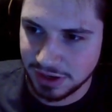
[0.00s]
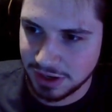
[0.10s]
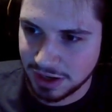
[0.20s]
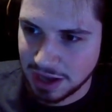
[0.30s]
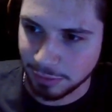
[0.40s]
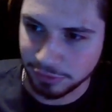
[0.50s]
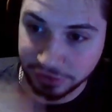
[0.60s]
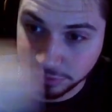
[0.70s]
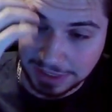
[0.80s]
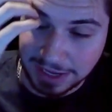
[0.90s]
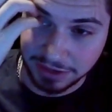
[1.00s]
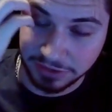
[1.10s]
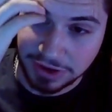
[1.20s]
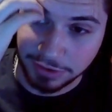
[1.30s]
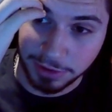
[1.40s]
I will still be getting
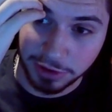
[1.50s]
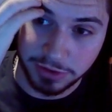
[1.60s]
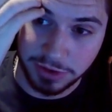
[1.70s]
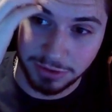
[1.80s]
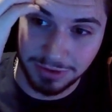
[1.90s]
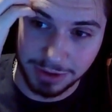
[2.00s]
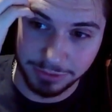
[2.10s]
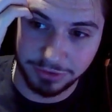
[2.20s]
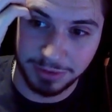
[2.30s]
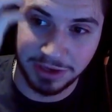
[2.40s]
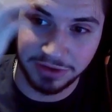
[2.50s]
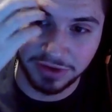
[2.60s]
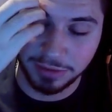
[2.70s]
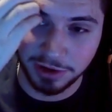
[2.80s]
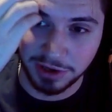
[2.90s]
South Park though. I will still be getting
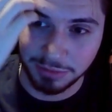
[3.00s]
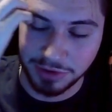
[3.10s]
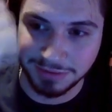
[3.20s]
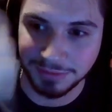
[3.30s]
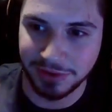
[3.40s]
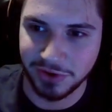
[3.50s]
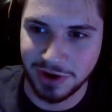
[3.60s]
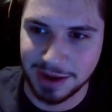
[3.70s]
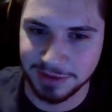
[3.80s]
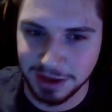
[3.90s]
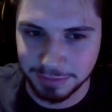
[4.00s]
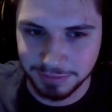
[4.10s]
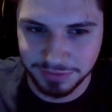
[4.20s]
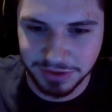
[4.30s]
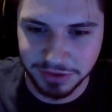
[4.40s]
South Park and probably the crab game.
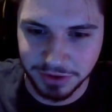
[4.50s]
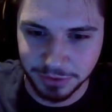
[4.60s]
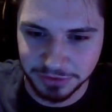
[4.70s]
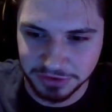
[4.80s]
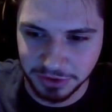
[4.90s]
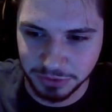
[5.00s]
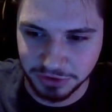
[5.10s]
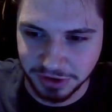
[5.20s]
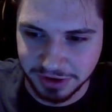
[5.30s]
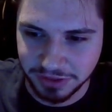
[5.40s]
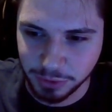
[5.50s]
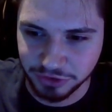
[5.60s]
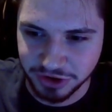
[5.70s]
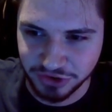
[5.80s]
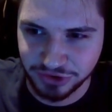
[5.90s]
Those are
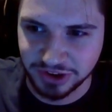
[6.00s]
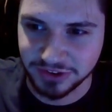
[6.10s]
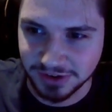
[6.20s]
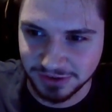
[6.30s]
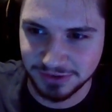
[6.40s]
necessities.